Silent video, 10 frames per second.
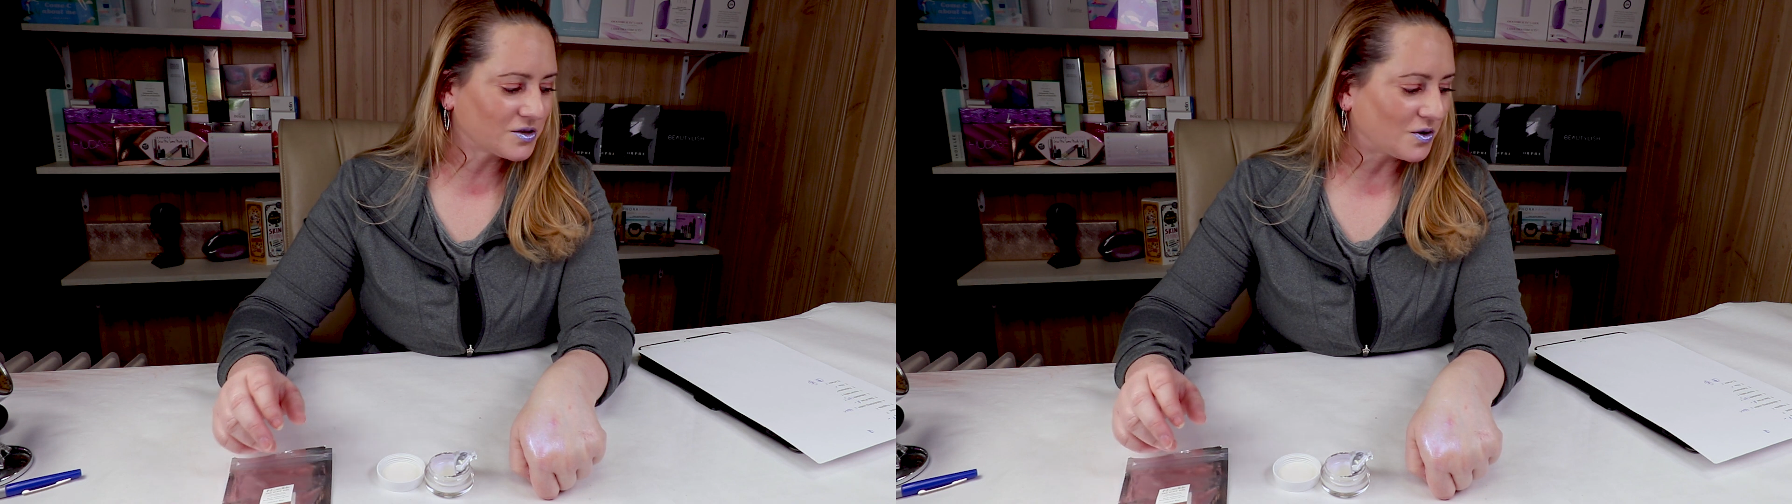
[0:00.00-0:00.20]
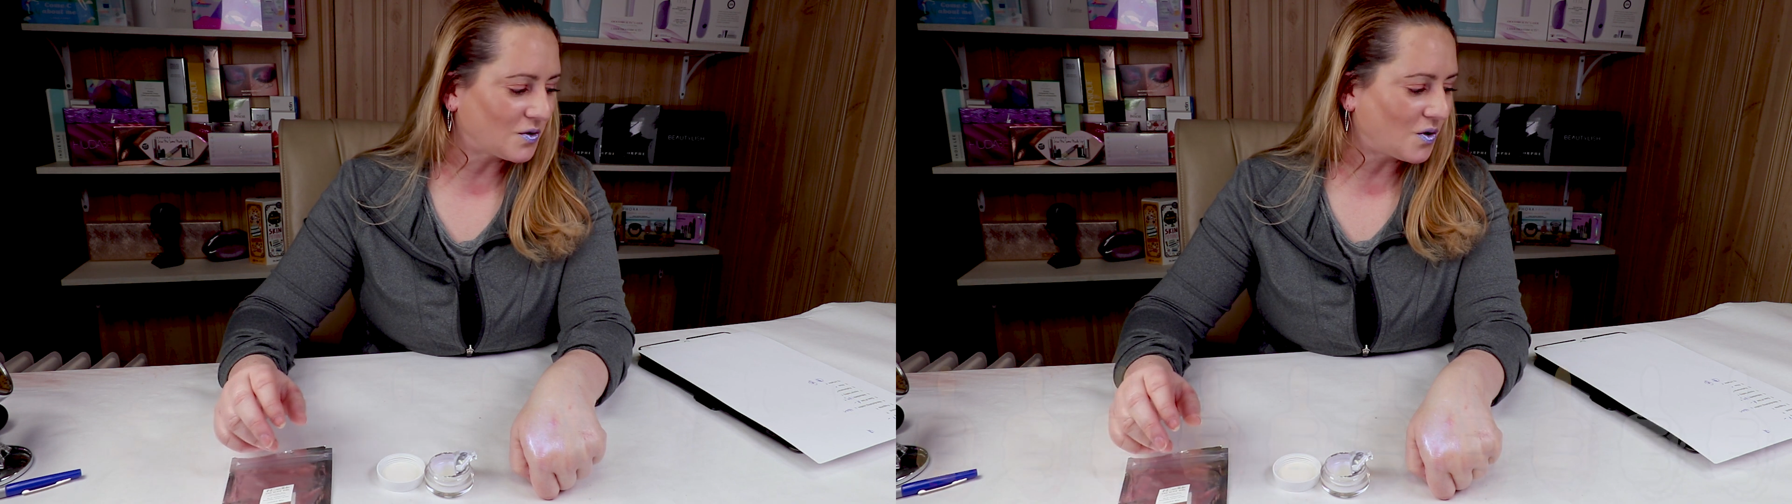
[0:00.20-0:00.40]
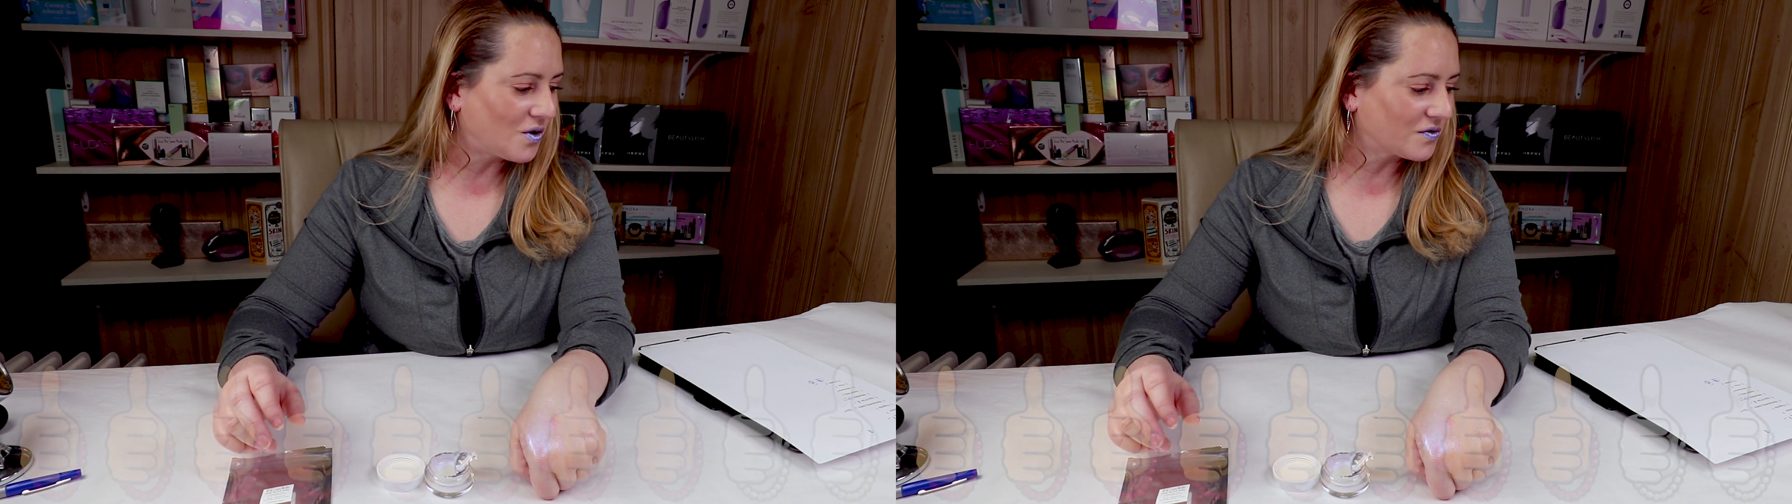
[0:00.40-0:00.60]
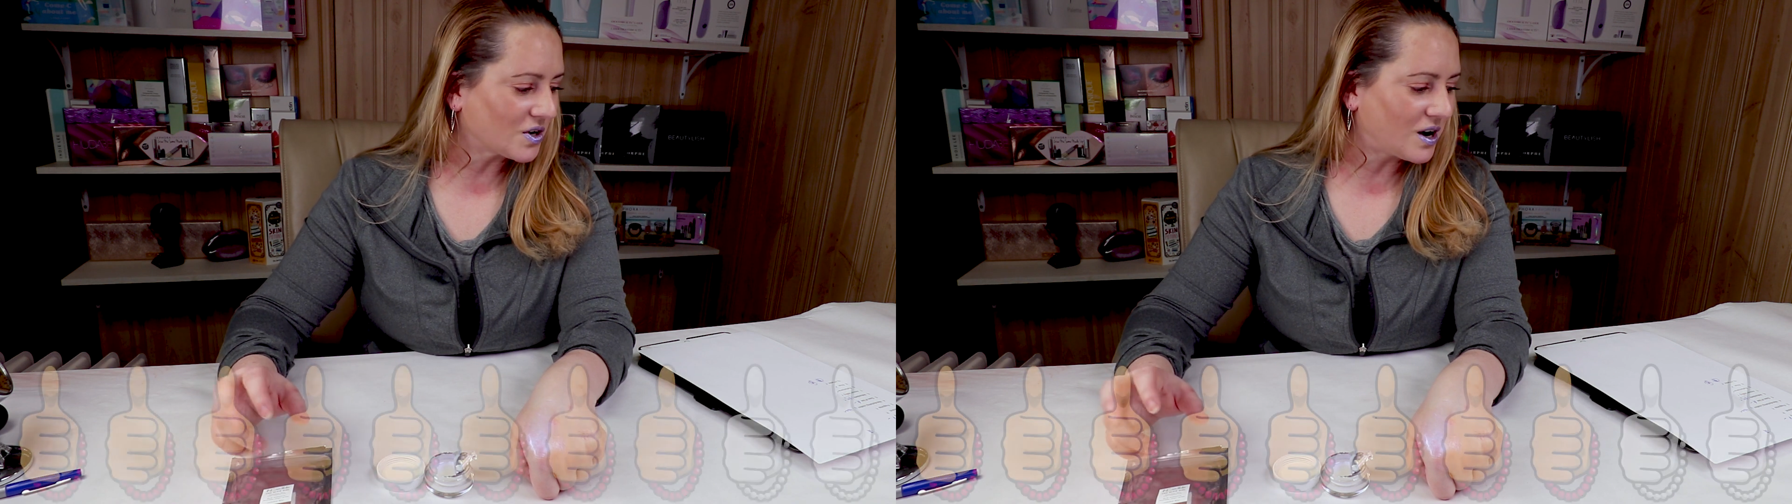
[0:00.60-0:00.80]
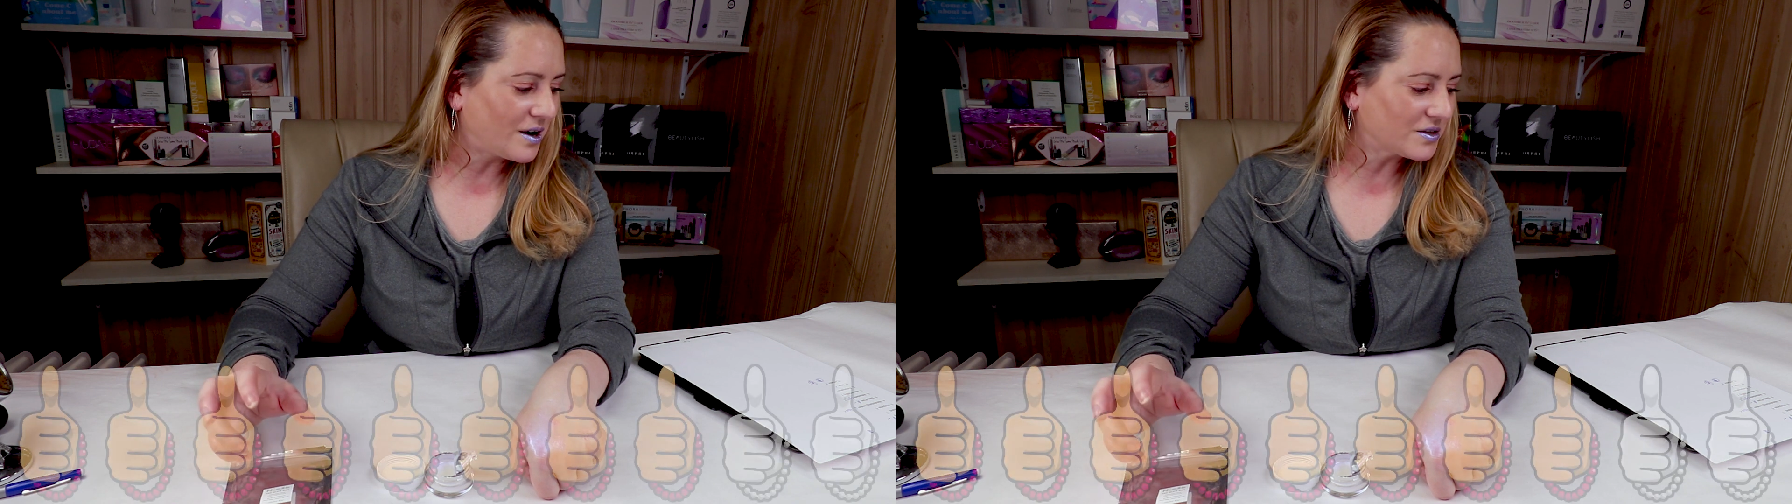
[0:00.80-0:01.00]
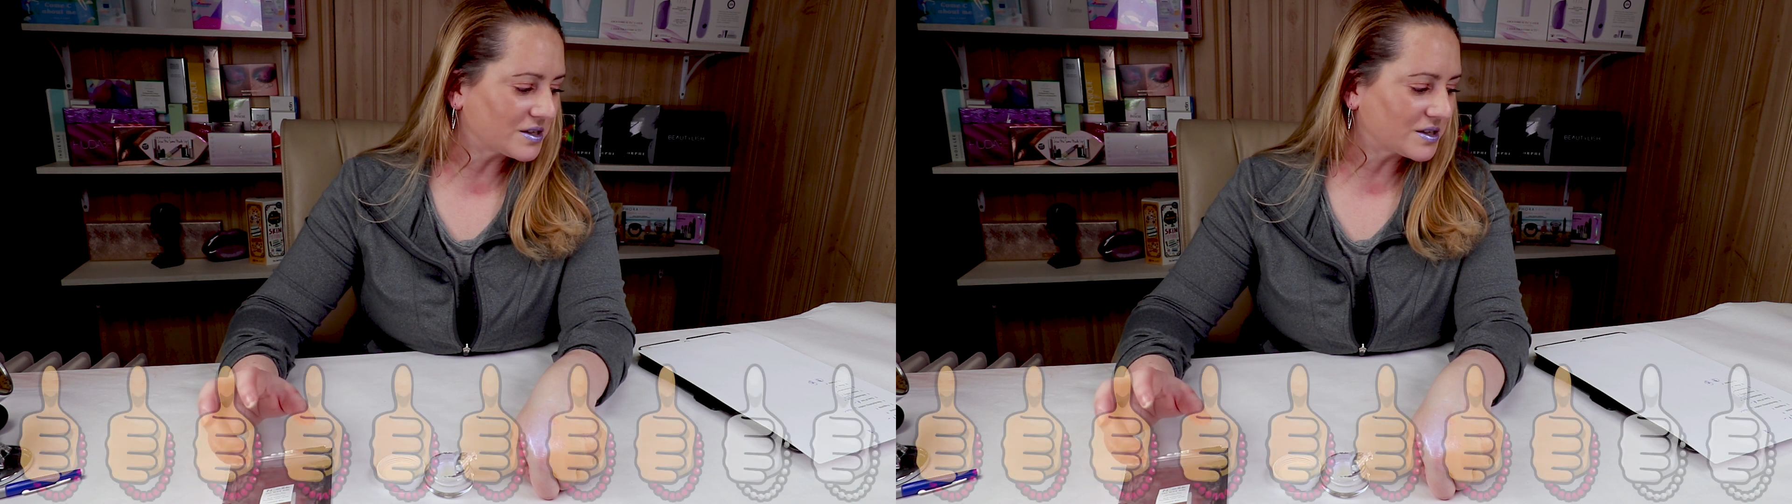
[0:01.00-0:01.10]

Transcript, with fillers: So overall,